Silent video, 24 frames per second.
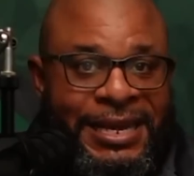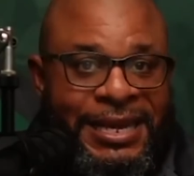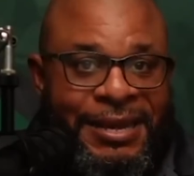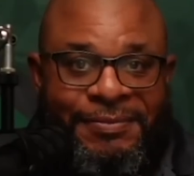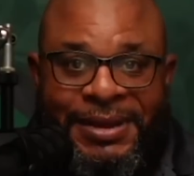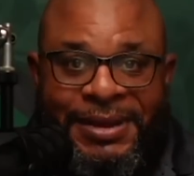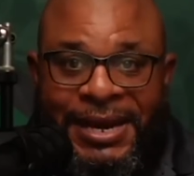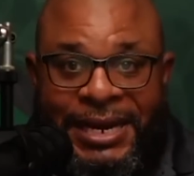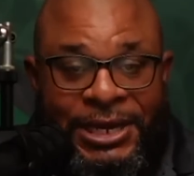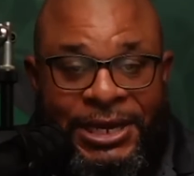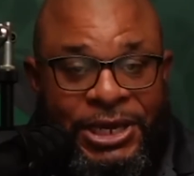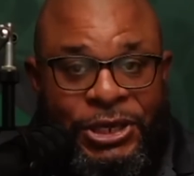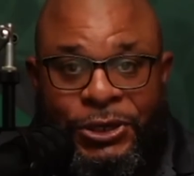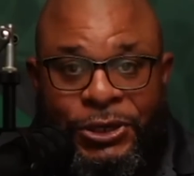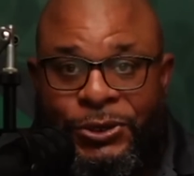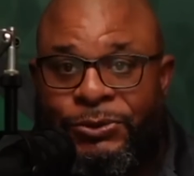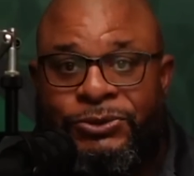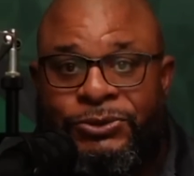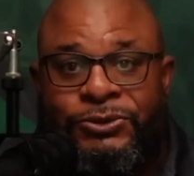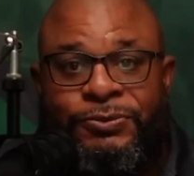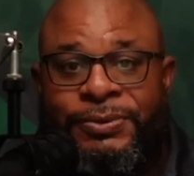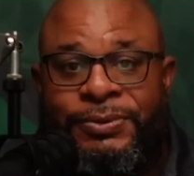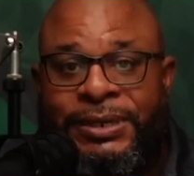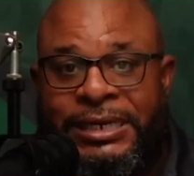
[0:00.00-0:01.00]
I've got a
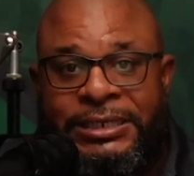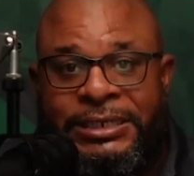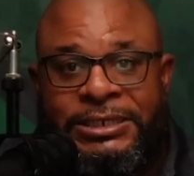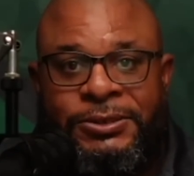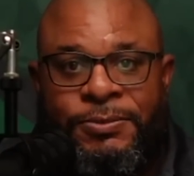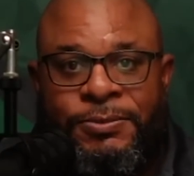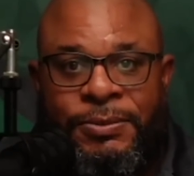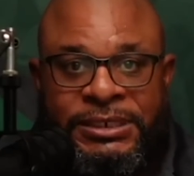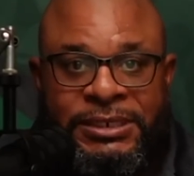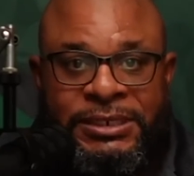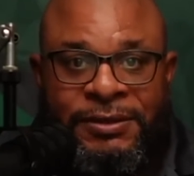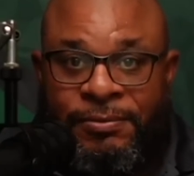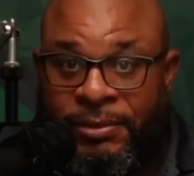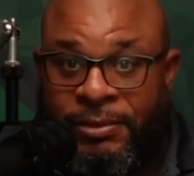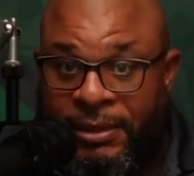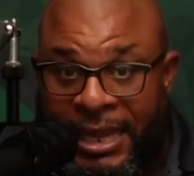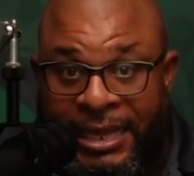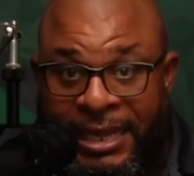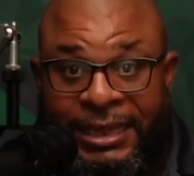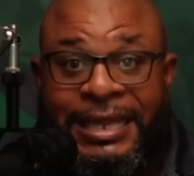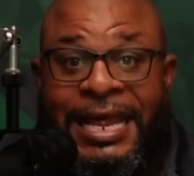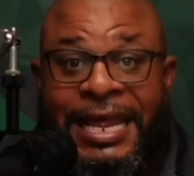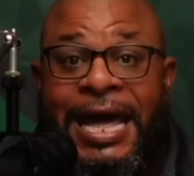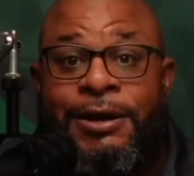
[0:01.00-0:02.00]
huge reach, which
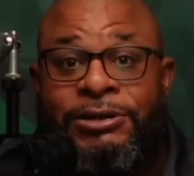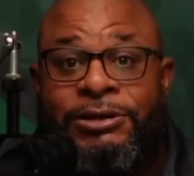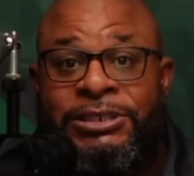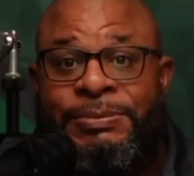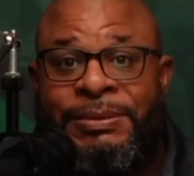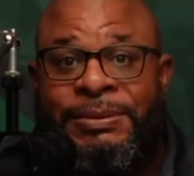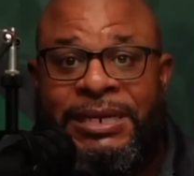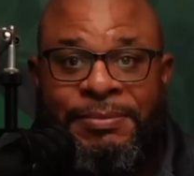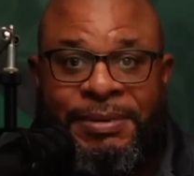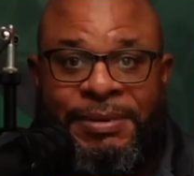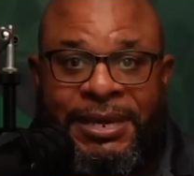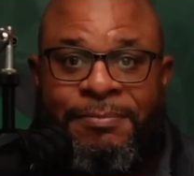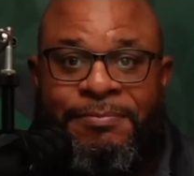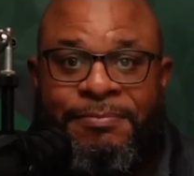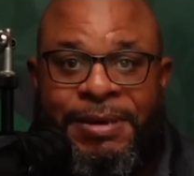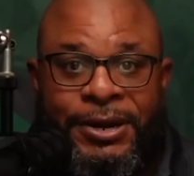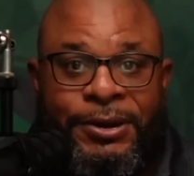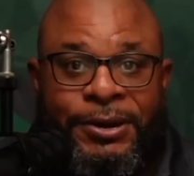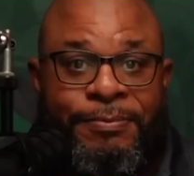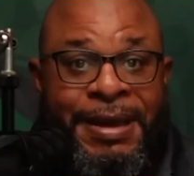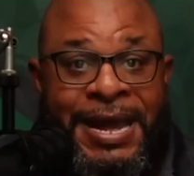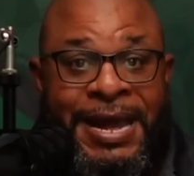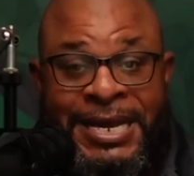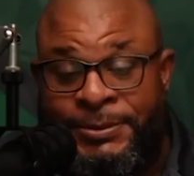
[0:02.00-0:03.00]
allows me to be a
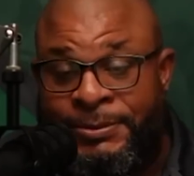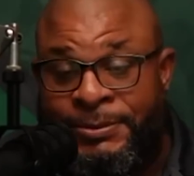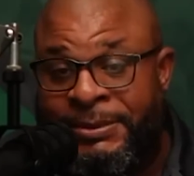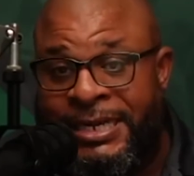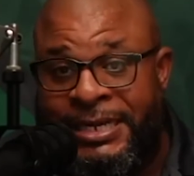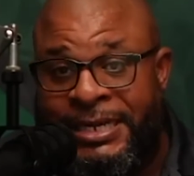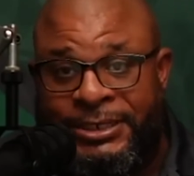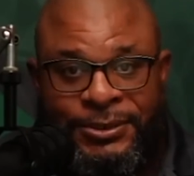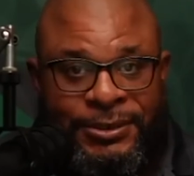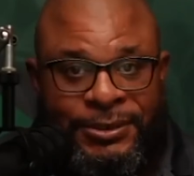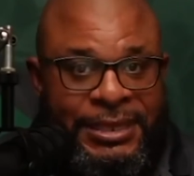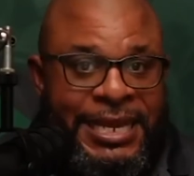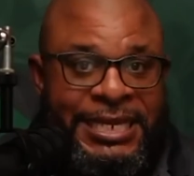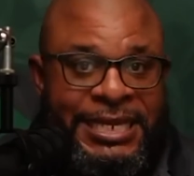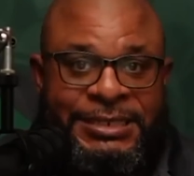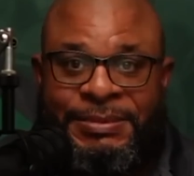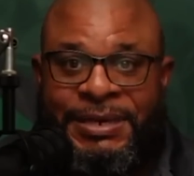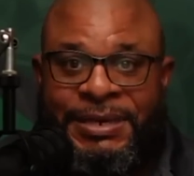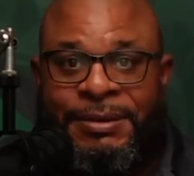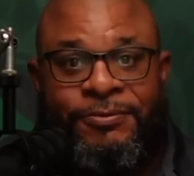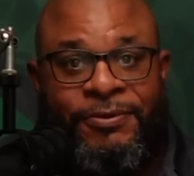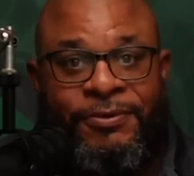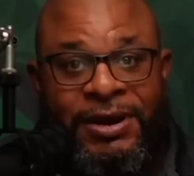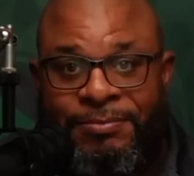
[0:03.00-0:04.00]
better pass protector, allows
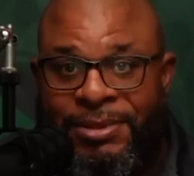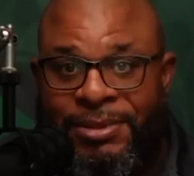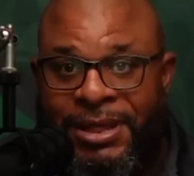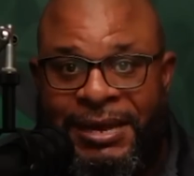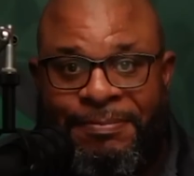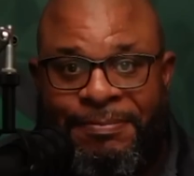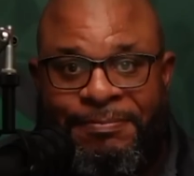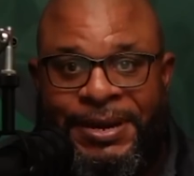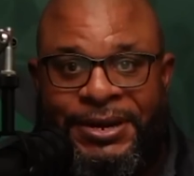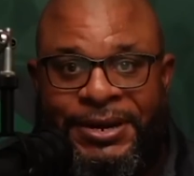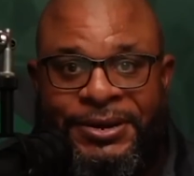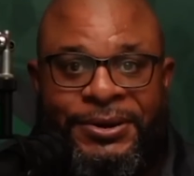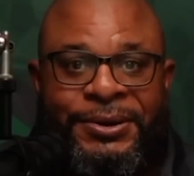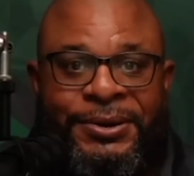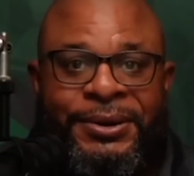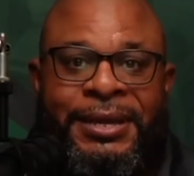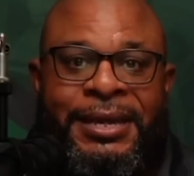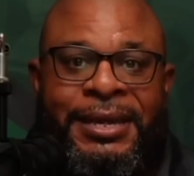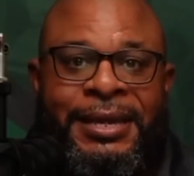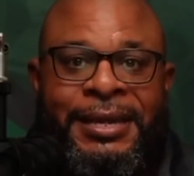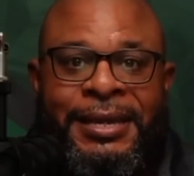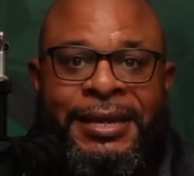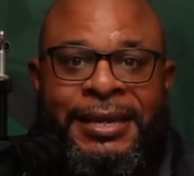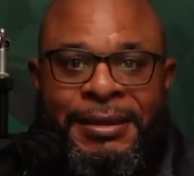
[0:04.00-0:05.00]
me to run block better.
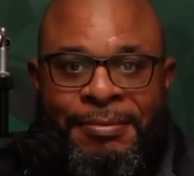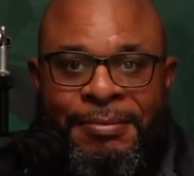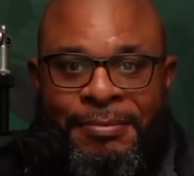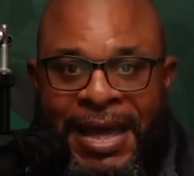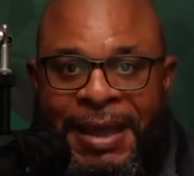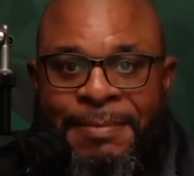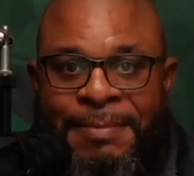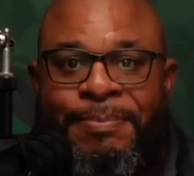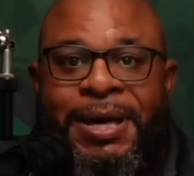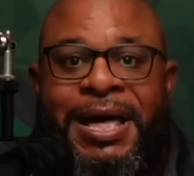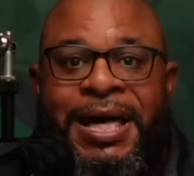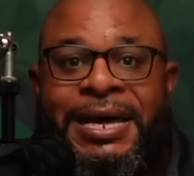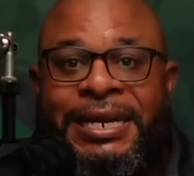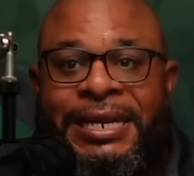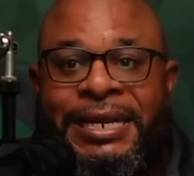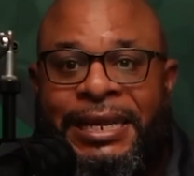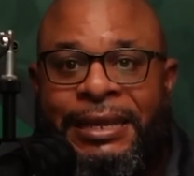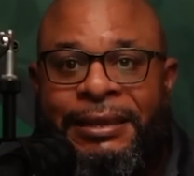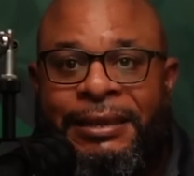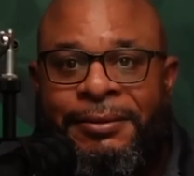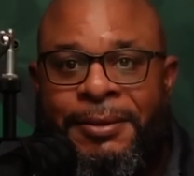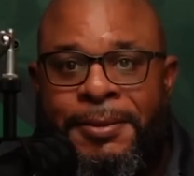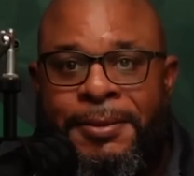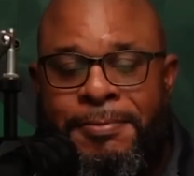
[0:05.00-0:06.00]
My
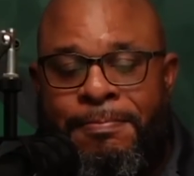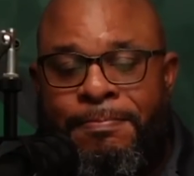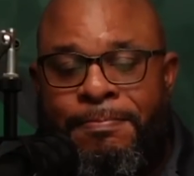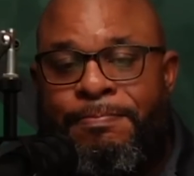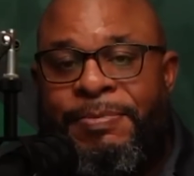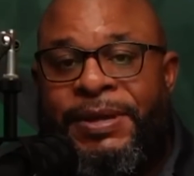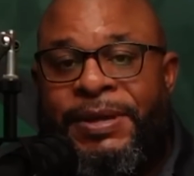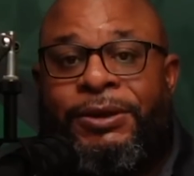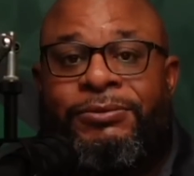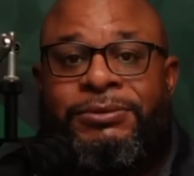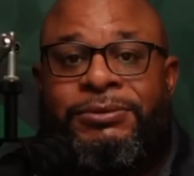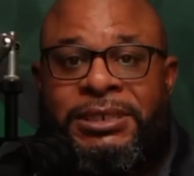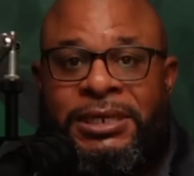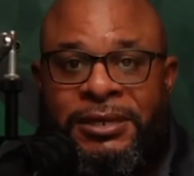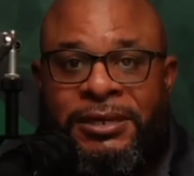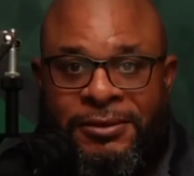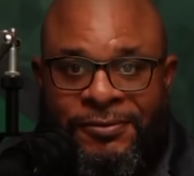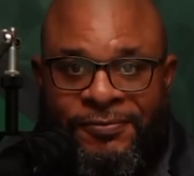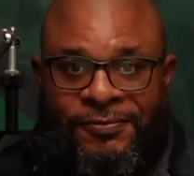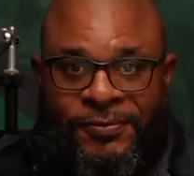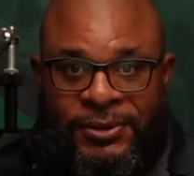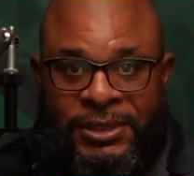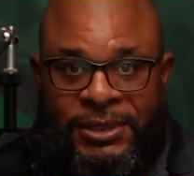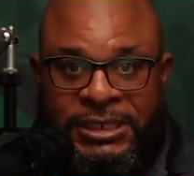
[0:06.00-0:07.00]
body built
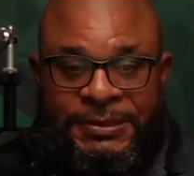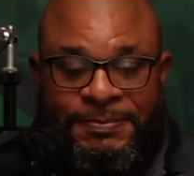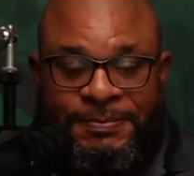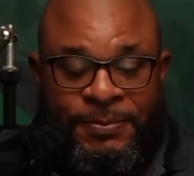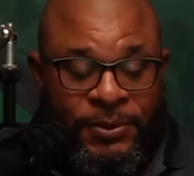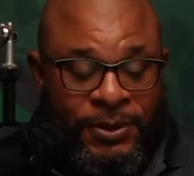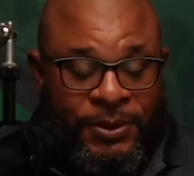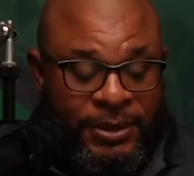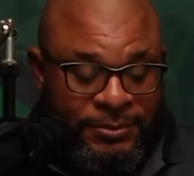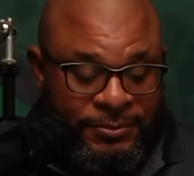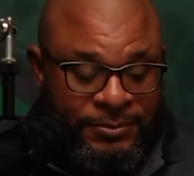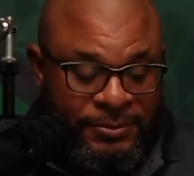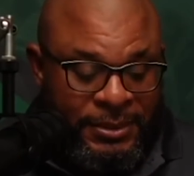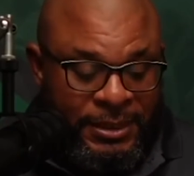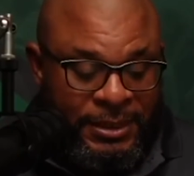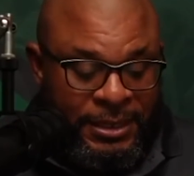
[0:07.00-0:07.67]
for the sport.